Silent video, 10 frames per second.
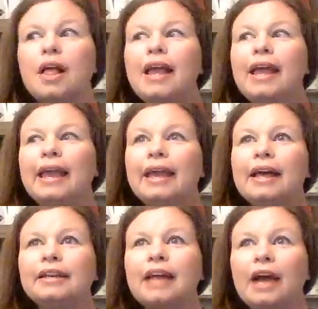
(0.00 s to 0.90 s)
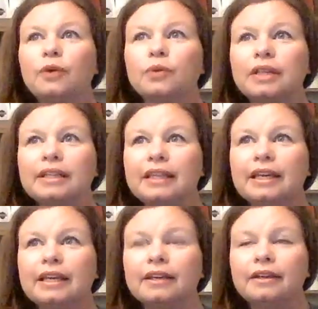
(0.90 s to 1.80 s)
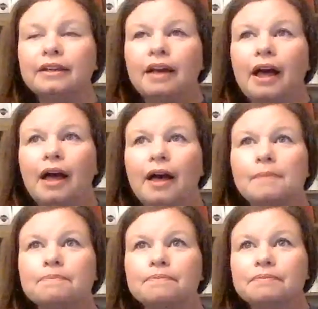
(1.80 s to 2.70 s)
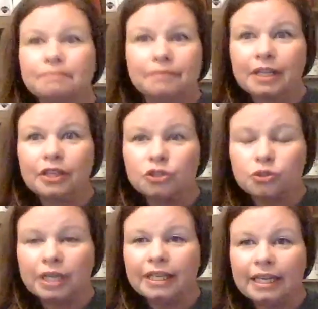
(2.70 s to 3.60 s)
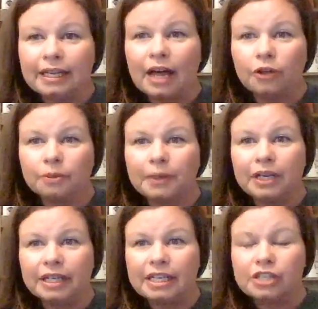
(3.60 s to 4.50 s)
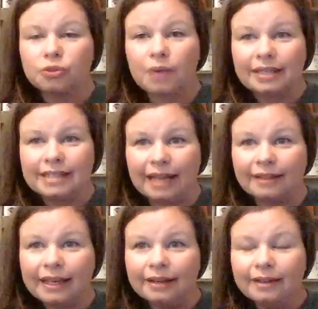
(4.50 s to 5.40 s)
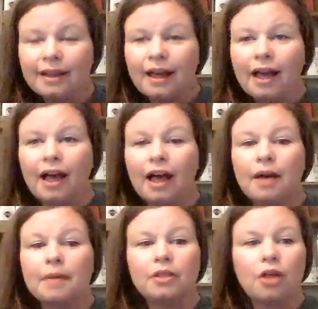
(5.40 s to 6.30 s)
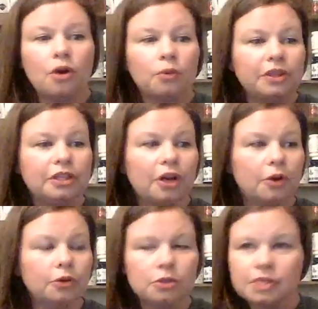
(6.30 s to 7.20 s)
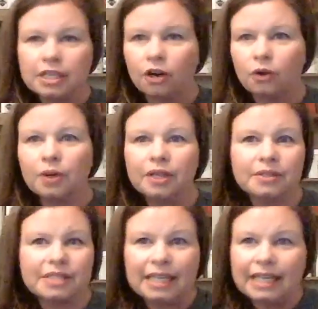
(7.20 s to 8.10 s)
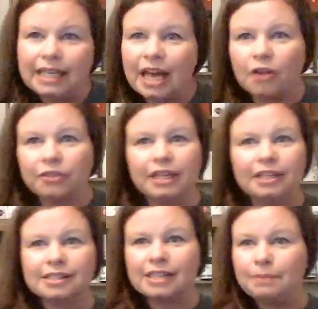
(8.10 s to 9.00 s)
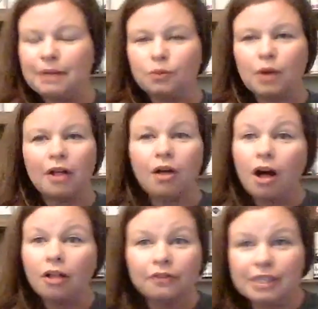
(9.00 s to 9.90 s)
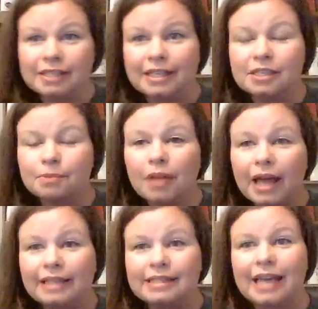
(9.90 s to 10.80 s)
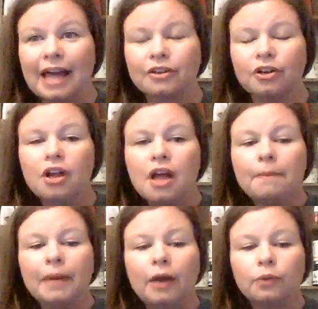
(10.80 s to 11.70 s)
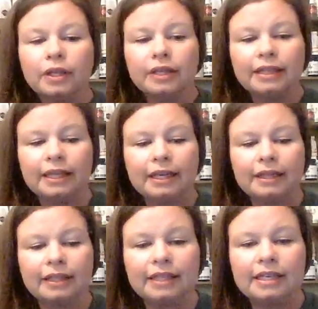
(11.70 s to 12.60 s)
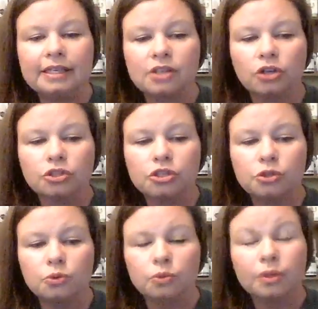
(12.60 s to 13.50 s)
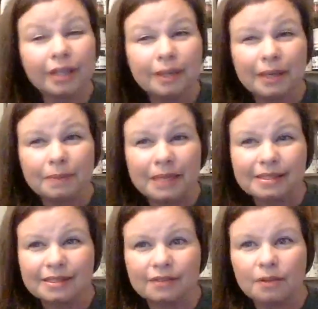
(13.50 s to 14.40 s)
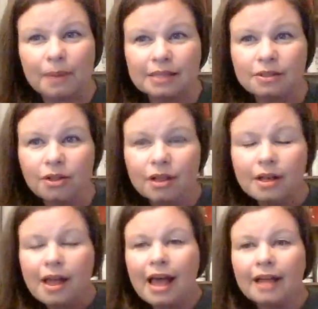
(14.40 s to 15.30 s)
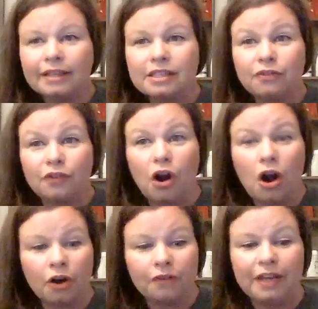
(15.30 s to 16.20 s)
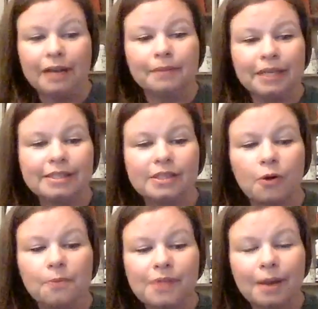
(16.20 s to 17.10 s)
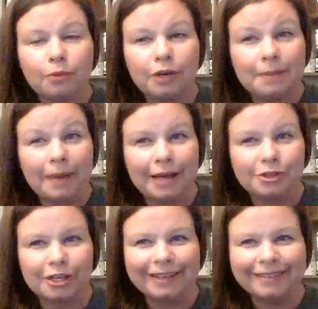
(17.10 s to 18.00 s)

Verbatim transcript: And I really think um, drinking elderberry and NingXia Red daily, um, along with, you know, using our oils, eating healthy, sleeping well, all of these things play together. But I really think that these are two really big pieces of the puzzle at least for our family. So I'm pretty passionate.